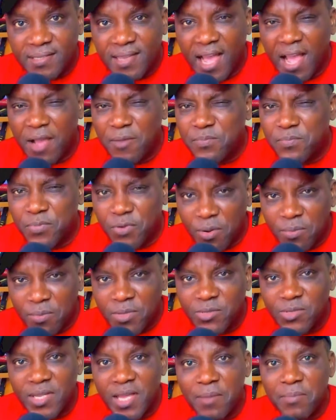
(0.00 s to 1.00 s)
I
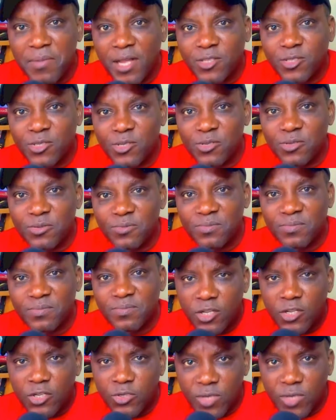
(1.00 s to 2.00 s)
promise to get back to you.
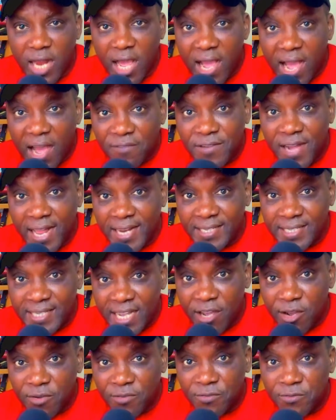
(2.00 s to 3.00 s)
You now have an
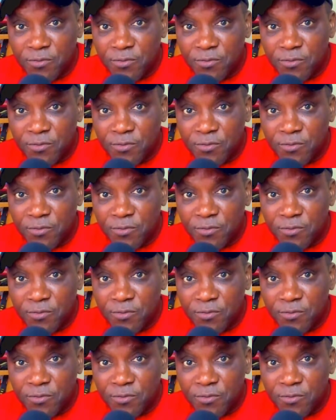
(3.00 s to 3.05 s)
idea of